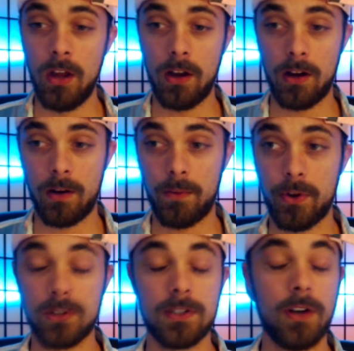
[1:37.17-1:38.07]

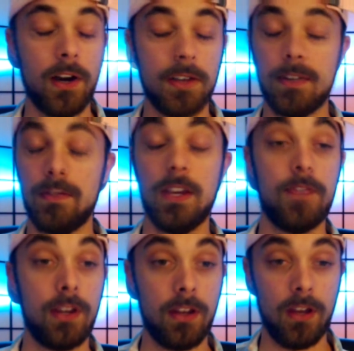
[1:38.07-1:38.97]
There's tons of gifted